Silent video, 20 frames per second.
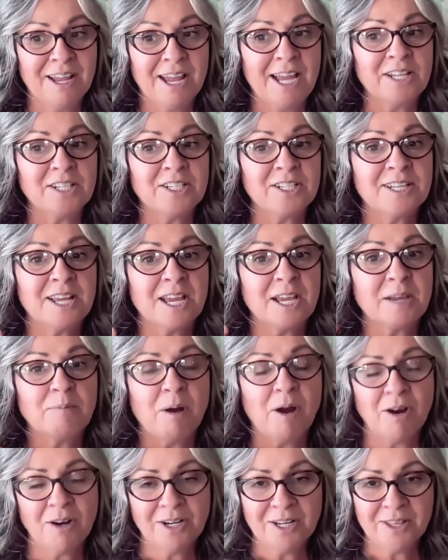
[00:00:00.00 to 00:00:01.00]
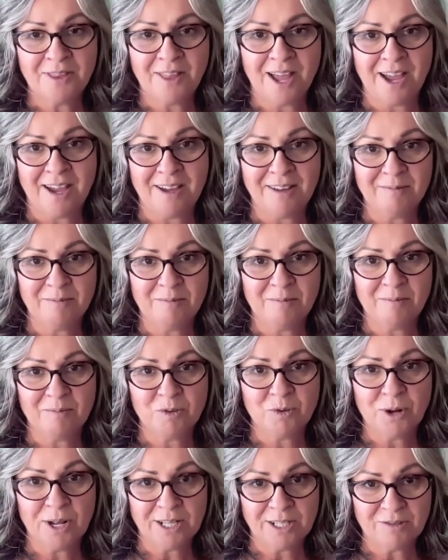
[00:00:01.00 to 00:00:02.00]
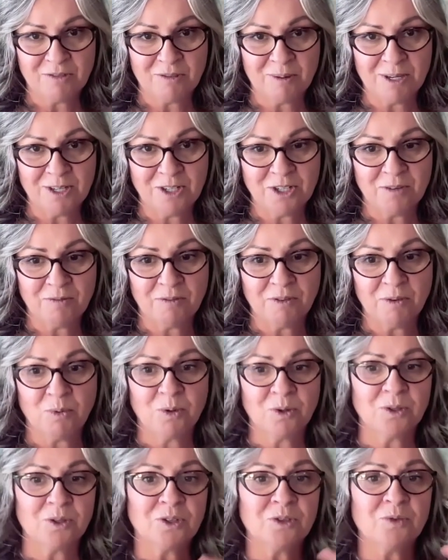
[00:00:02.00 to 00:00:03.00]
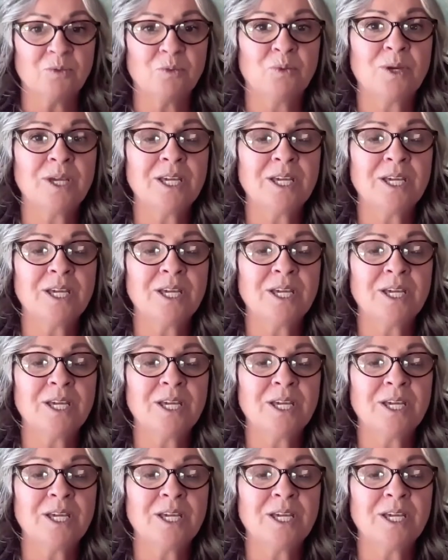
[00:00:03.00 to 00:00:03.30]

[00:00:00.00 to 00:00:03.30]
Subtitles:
and to take part in that transformation of the world,